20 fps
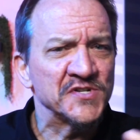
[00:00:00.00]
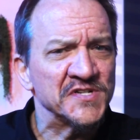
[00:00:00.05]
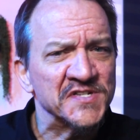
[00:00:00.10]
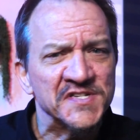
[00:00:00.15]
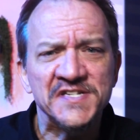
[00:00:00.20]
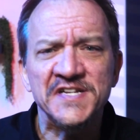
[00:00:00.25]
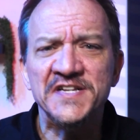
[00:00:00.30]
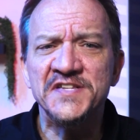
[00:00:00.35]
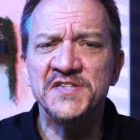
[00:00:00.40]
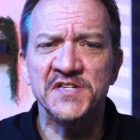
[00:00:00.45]
and
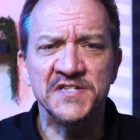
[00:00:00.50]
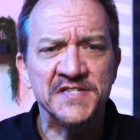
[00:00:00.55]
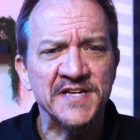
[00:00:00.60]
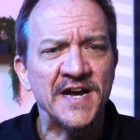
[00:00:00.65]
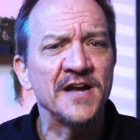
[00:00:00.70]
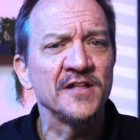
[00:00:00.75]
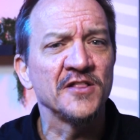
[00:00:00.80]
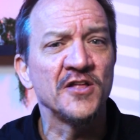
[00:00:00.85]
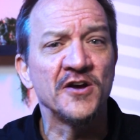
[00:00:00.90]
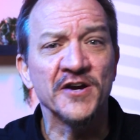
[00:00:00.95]
scenes and
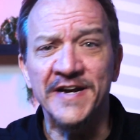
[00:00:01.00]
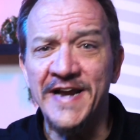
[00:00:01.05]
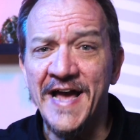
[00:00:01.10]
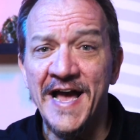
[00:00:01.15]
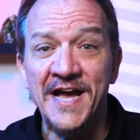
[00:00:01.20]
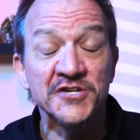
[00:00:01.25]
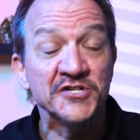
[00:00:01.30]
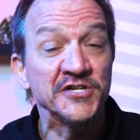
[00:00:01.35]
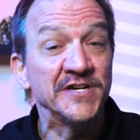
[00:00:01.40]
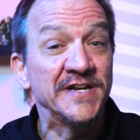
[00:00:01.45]
dialogue and
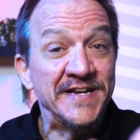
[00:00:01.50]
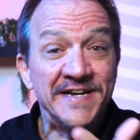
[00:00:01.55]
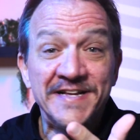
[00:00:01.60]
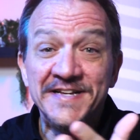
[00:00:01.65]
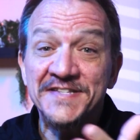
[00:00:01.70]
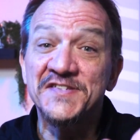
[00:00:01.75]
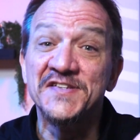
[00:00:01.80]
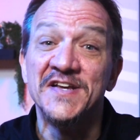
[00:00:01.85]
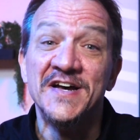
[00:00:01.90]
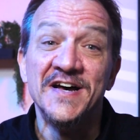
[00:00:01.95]
action, and
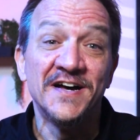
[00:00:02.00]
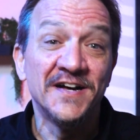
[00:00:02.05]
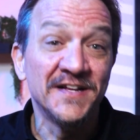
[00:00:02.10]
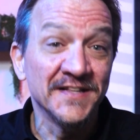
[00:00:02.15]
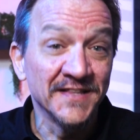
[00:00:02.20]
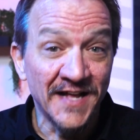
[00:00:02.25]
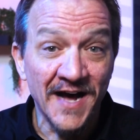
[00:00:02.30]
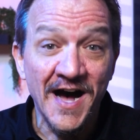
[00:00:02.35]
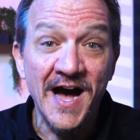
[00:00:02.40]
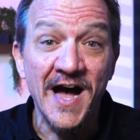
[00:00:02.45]
it's a
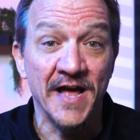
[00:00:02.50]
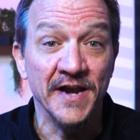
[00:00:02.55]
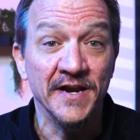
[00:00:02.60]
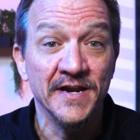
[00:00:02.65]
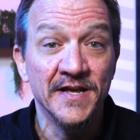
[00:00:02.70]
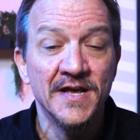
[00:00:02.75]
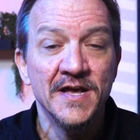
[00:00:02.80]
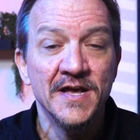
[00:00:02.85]
lot.